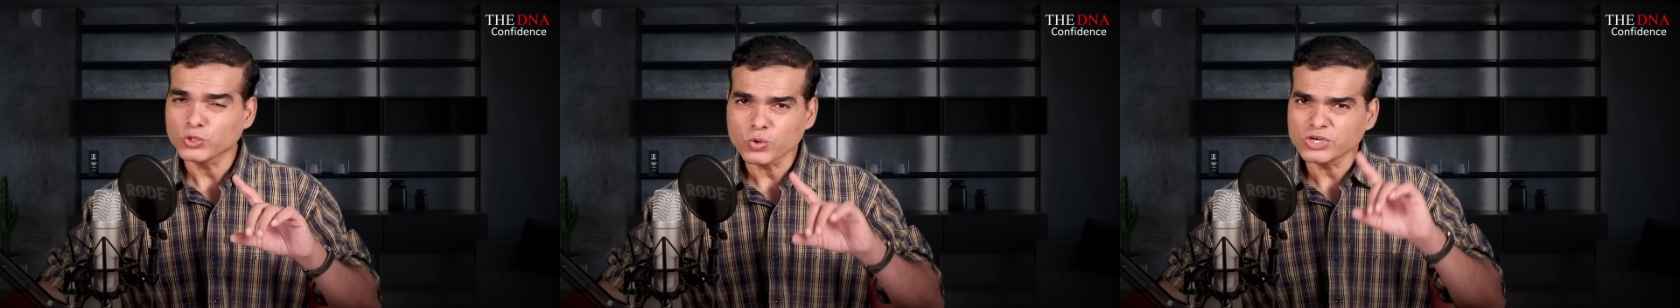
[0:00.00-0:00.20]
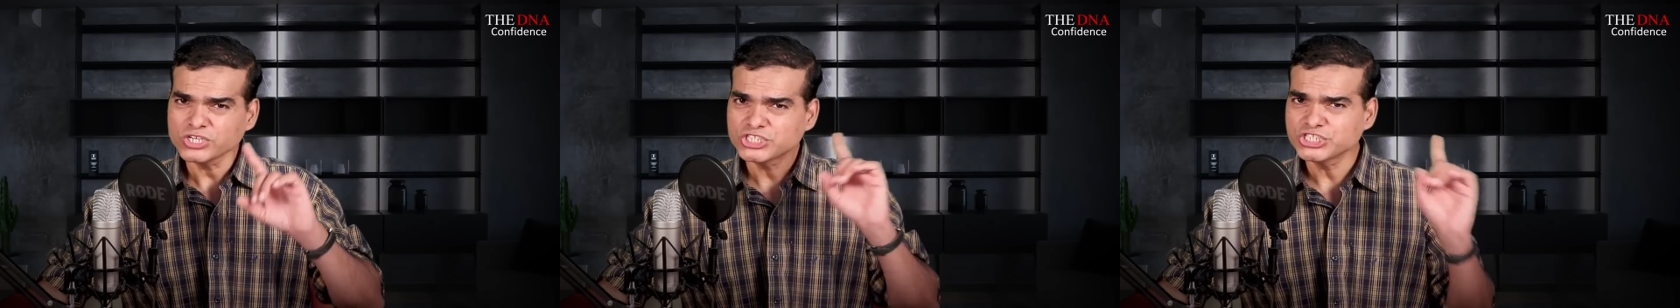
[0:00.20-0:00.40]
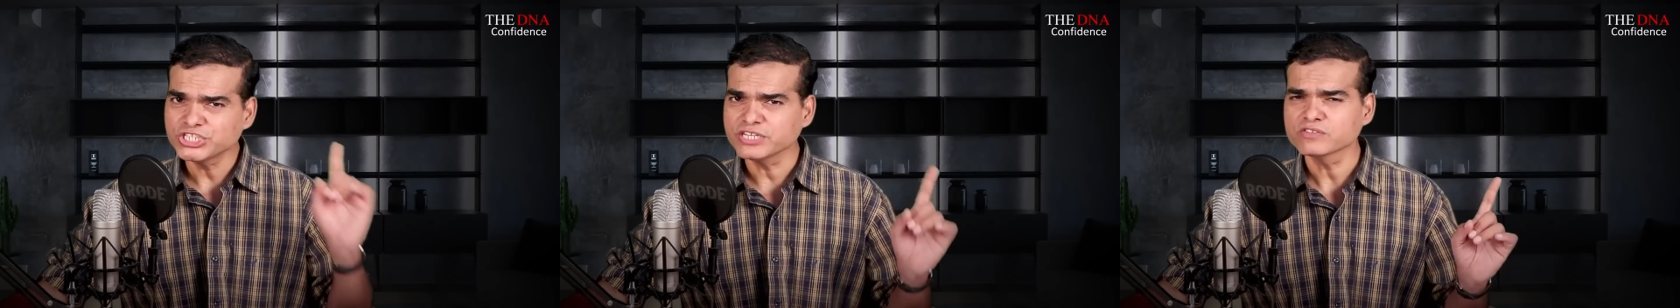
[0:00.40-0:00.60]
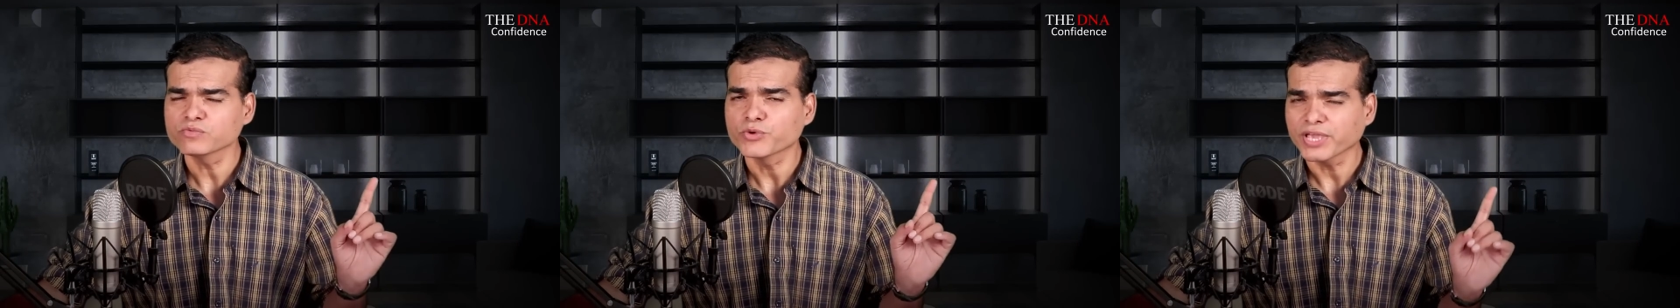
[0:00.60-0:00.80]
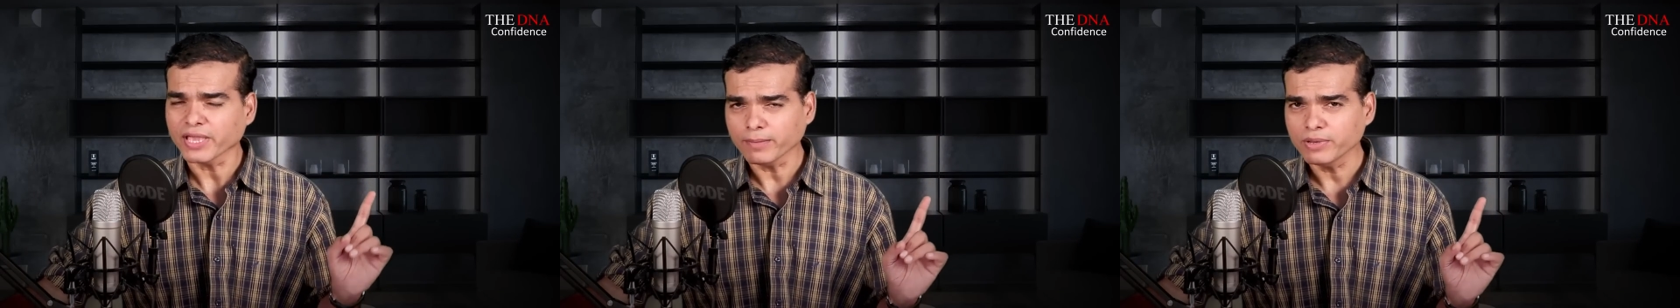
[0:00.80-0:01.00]
don't chase
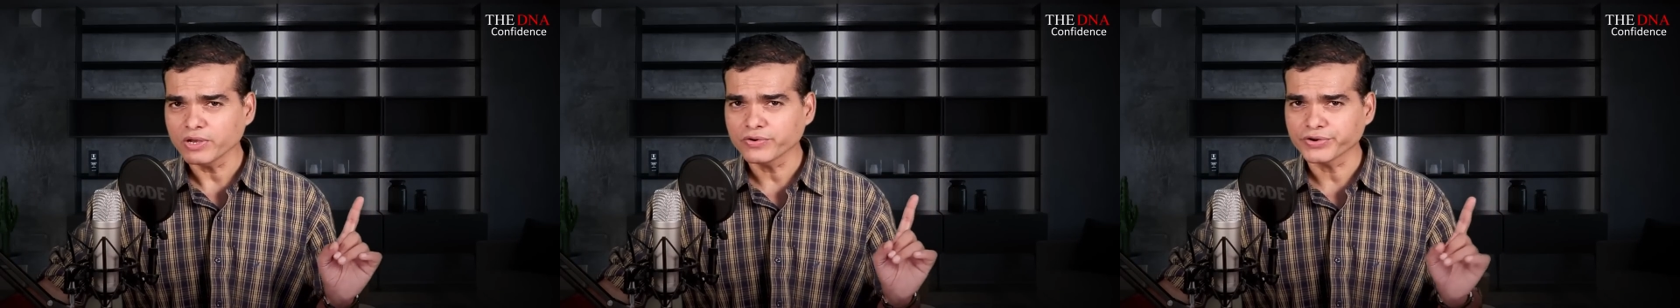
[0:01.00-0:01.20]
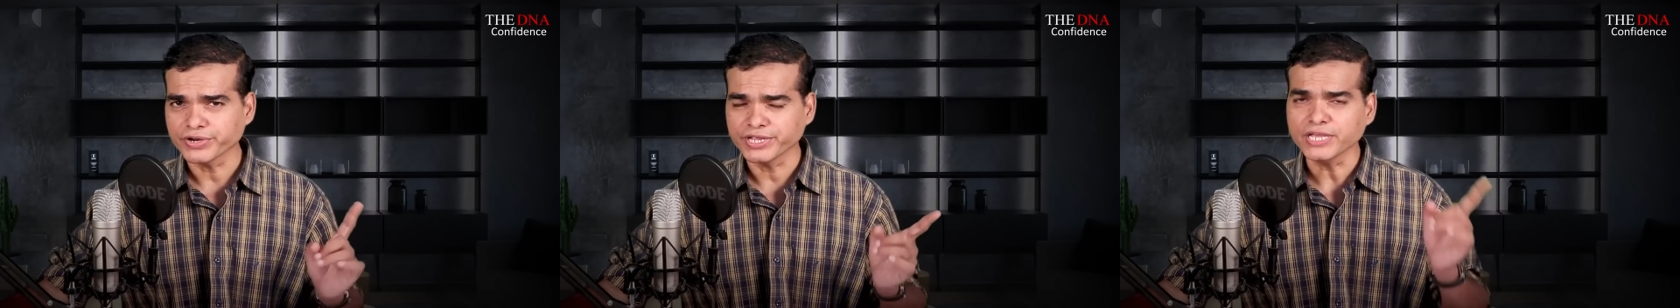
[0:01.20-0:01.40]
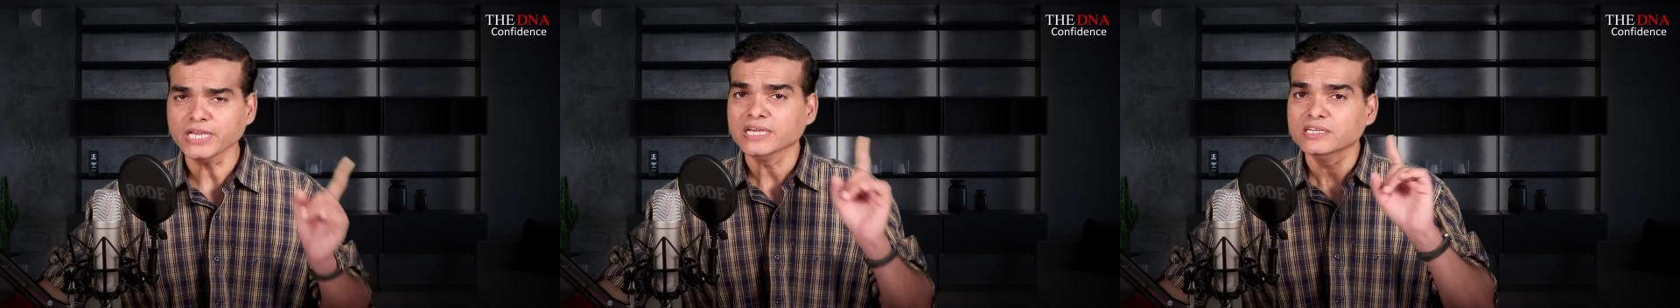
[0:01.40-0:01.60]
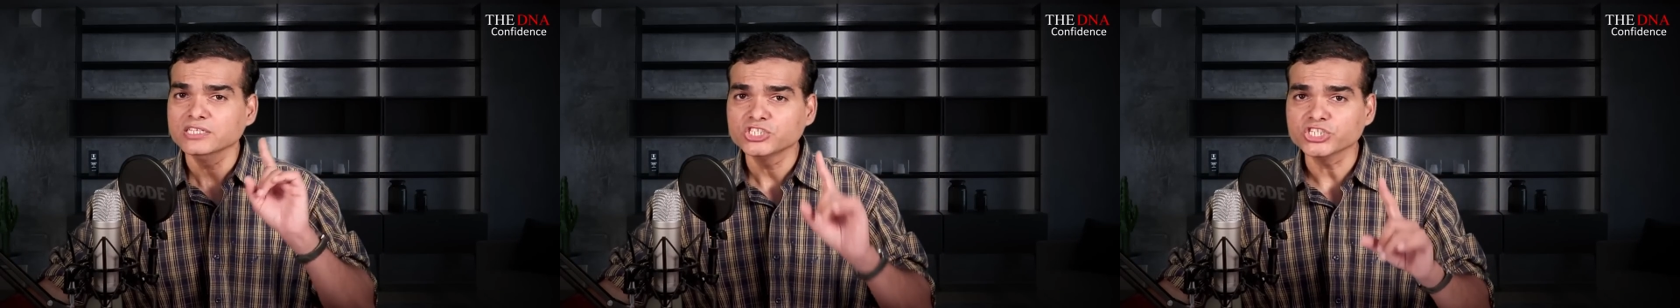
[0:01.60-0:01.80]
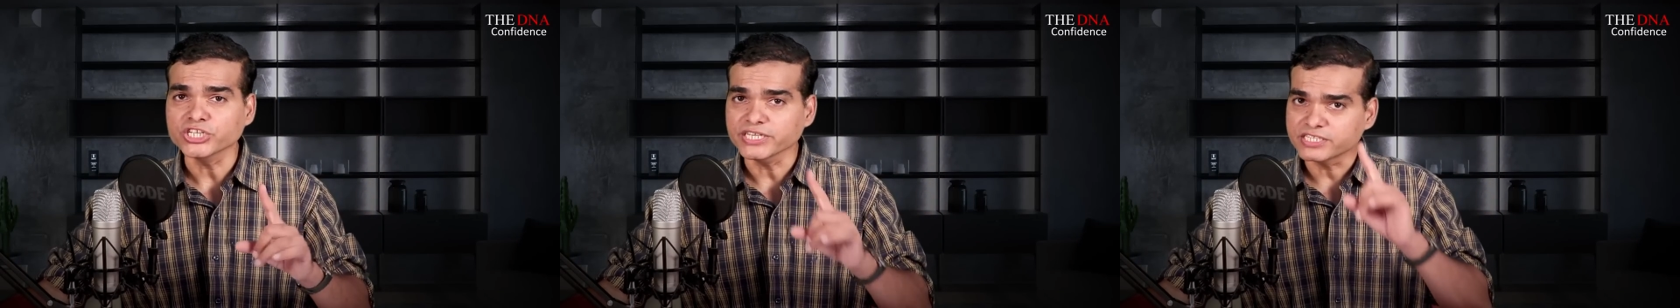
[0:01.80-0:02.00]
vocabulary,
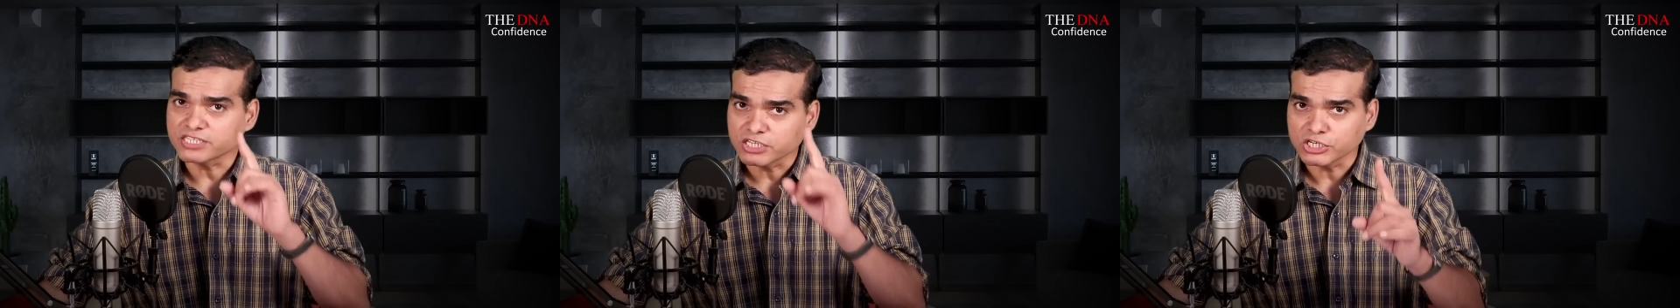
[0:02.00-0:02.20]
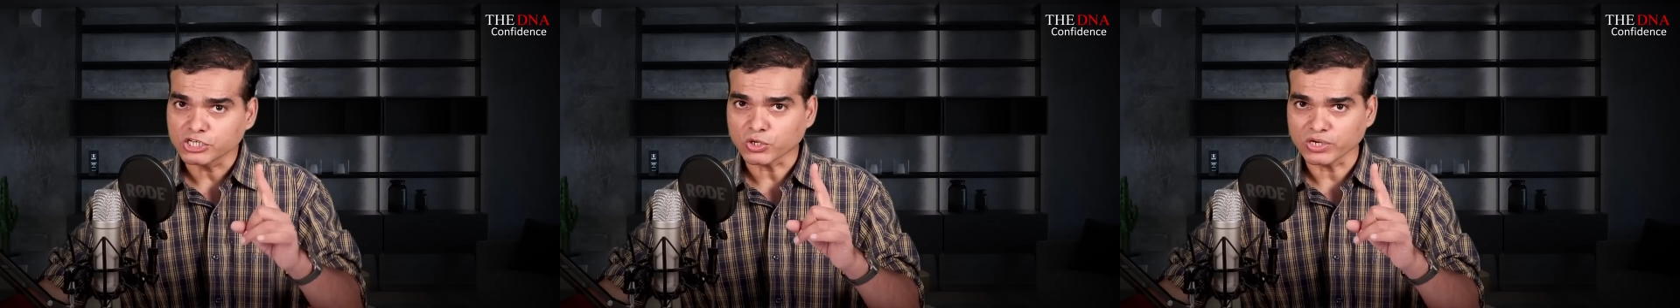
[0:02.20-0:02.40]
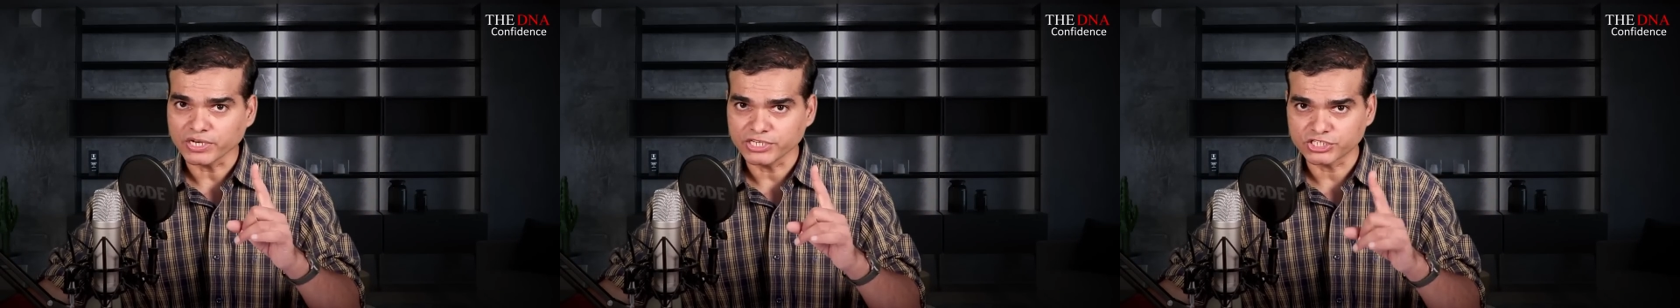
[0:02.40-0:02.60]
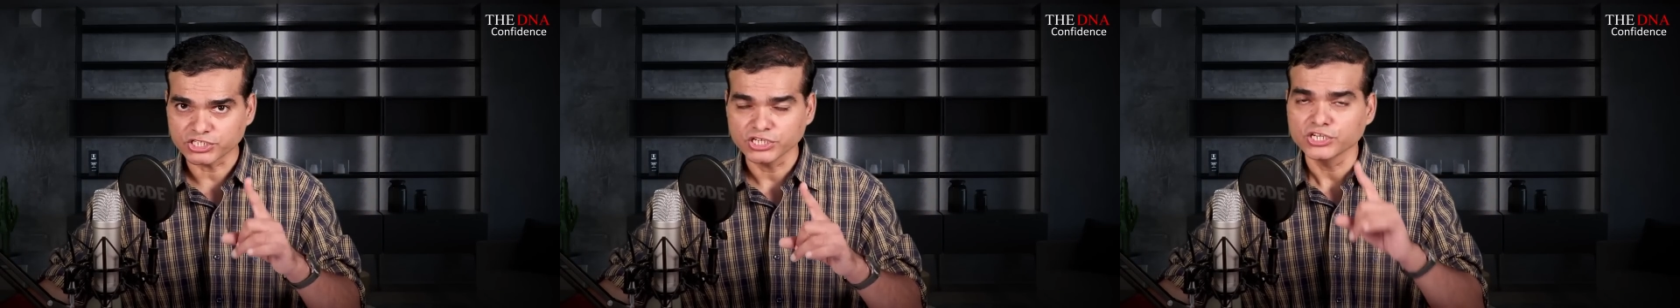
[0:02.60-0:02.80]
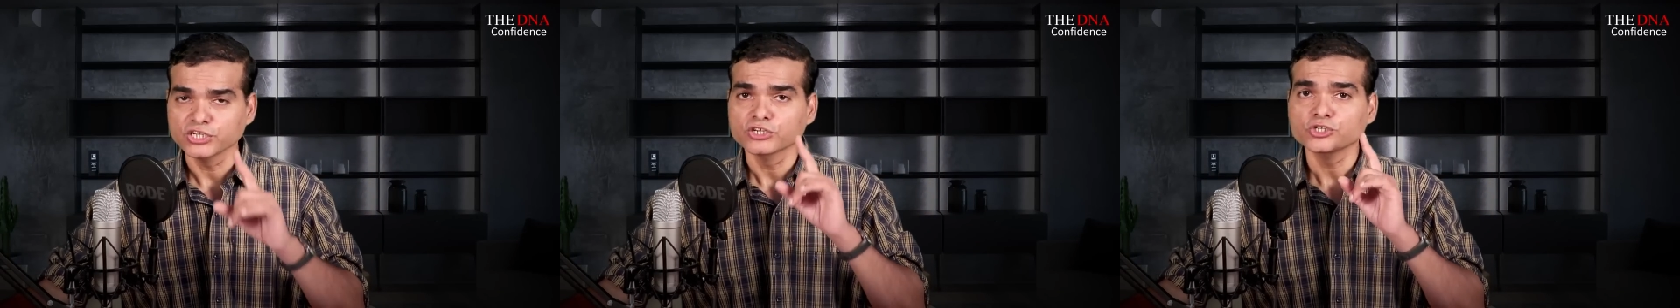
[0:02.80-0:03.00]
chase knowledge.